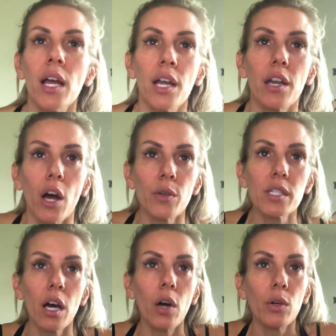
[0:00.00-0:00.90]
no.
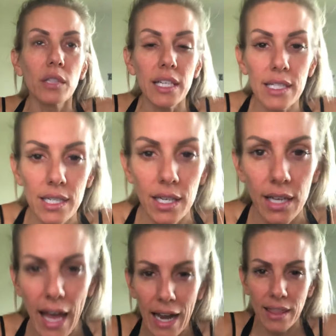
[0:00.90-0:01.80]
So Lisa,
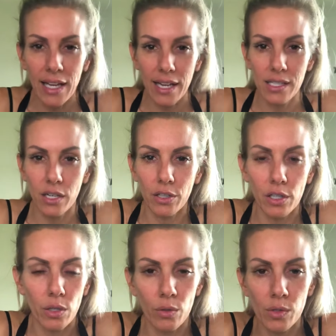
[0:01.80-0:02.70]
and I think I saw
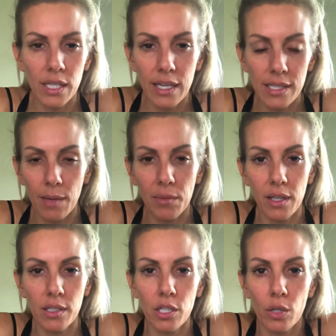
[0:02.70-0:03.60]
you say
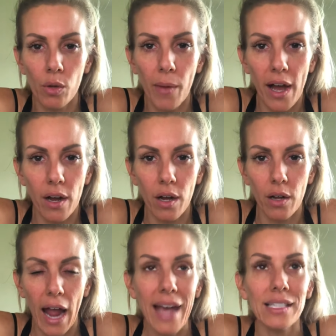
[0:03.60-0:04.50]
something too about
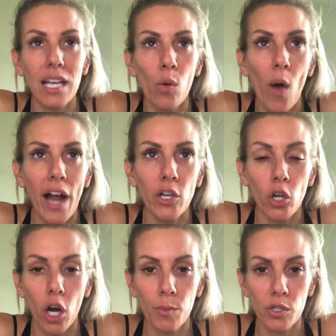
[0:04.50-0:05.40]
asking why your
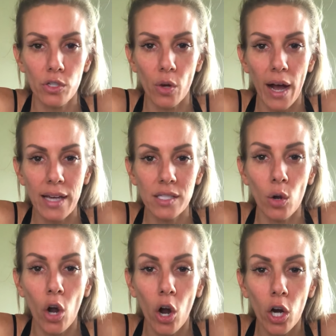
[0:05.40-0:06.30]
carbs are so high. So
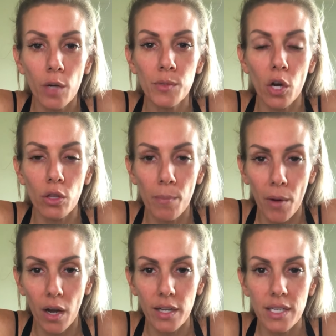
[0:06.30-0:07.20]
carbs are the
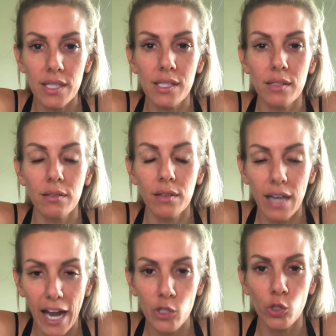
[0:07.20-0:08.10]
body's
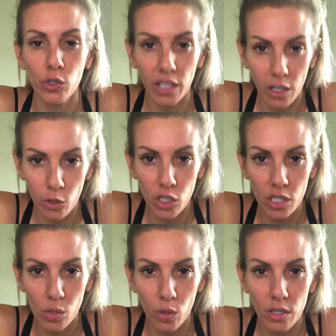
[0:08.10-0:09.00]
natural energy
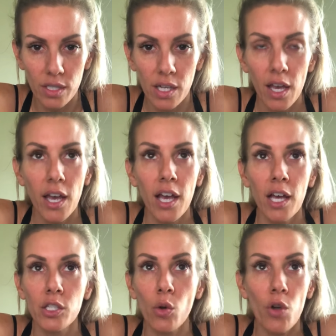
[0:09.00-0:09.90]
source.
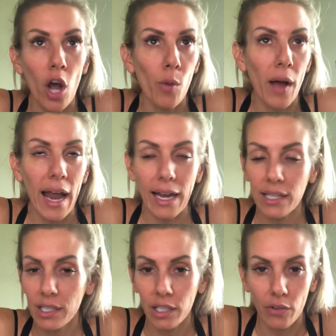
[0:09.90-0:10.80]
So nobody, I
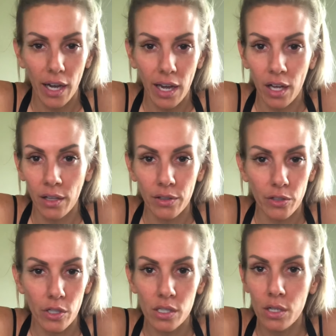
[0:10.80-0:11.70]
can tell you right now,
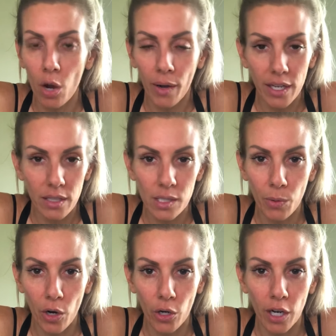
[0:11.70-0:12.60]
there is nobody in this
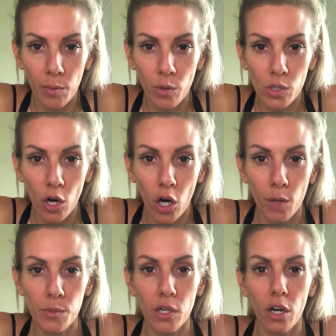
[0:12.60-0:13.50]
program whose
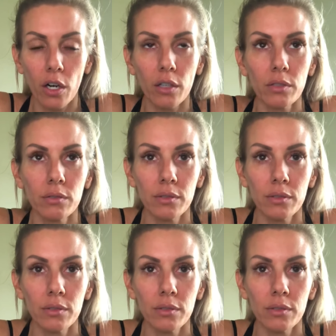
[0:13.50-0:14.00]
carbs are